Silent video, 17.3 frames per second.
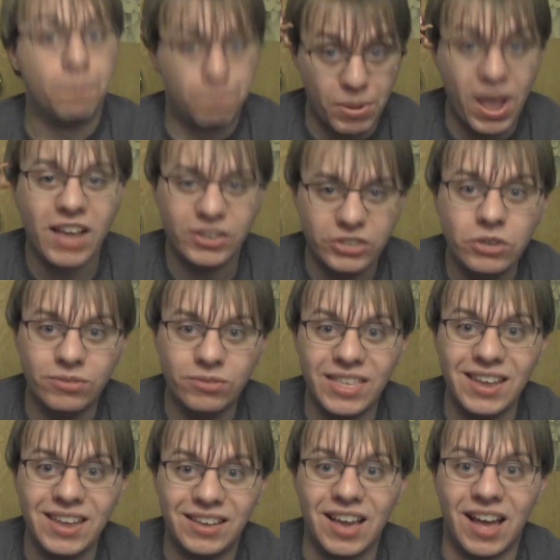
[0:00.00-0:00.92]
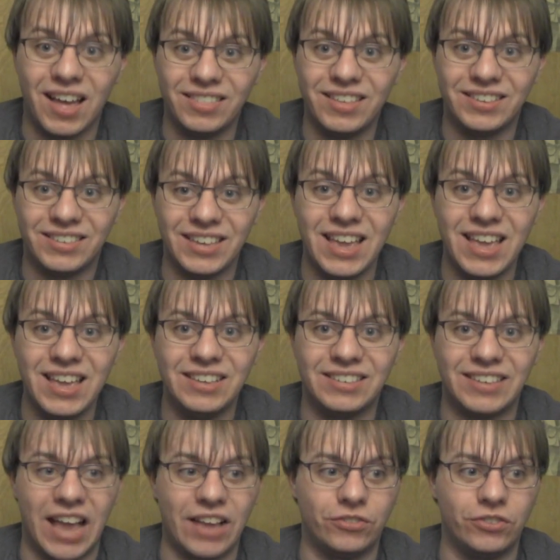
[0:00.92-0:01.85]
But I do think this
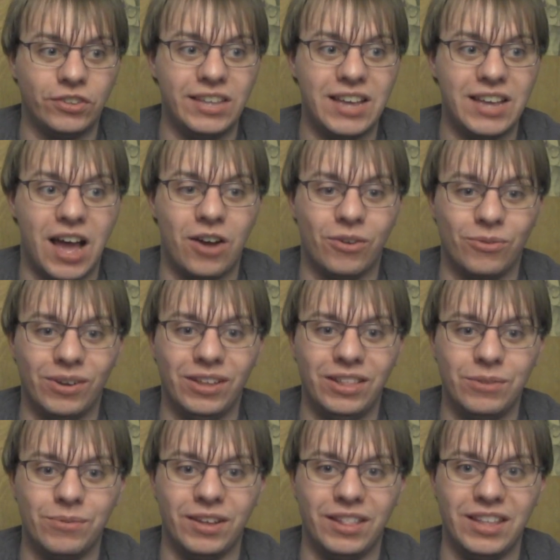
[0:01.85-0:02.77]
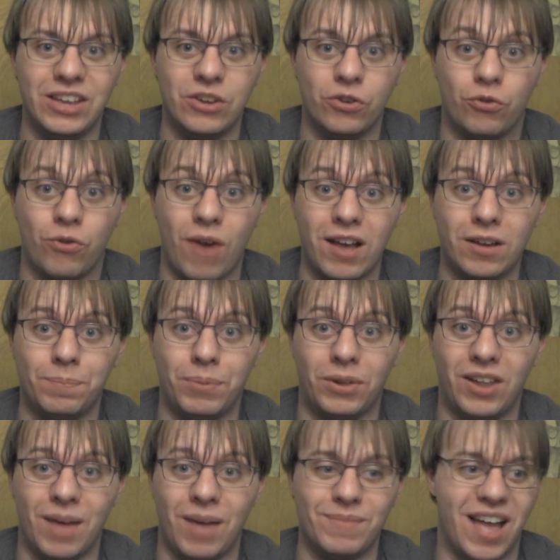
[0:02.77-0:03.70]
is actually really, really
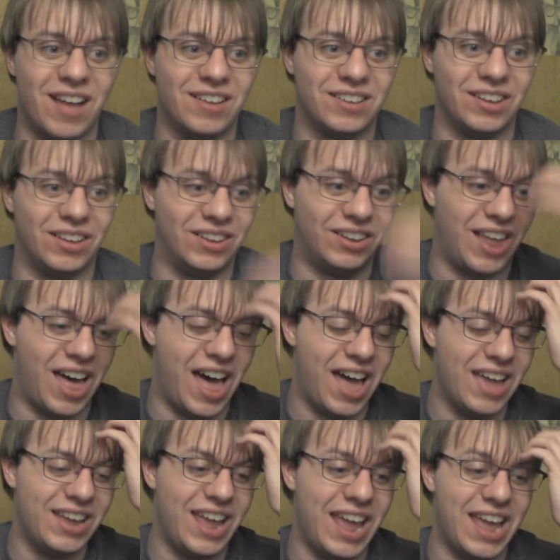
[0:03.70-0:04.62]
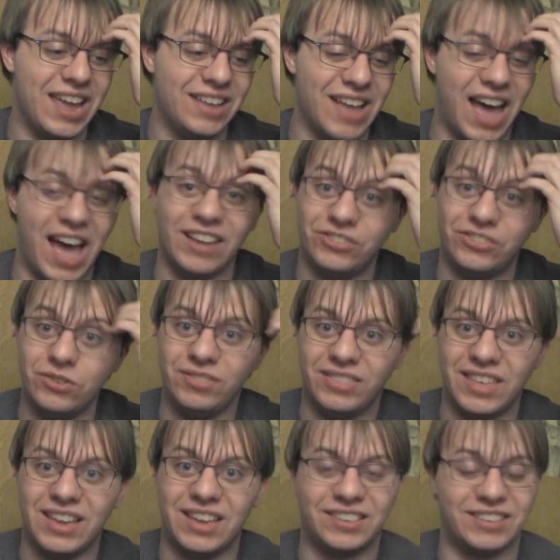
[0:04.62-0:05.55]
incredible, I'm not gonna lie. And I do
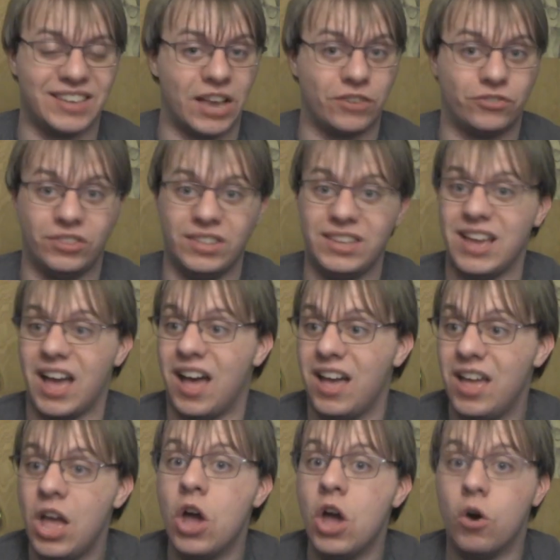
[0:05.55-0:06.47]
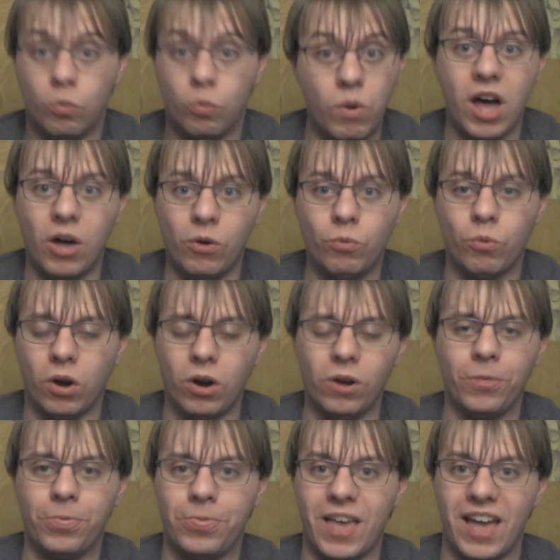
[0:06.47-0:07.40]
think it's actually well
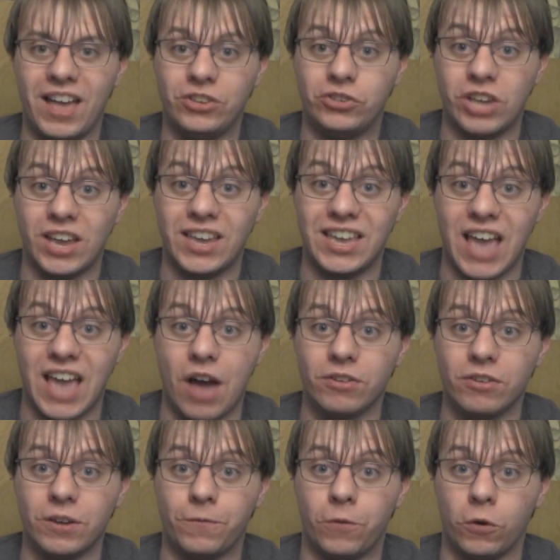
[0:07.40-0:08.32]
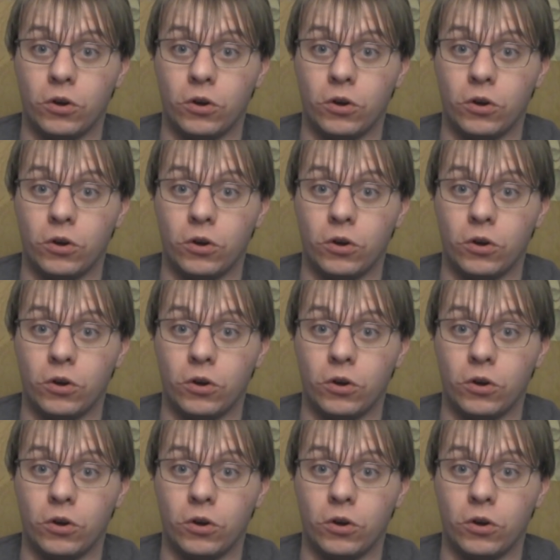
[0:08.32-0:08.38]
worth checking out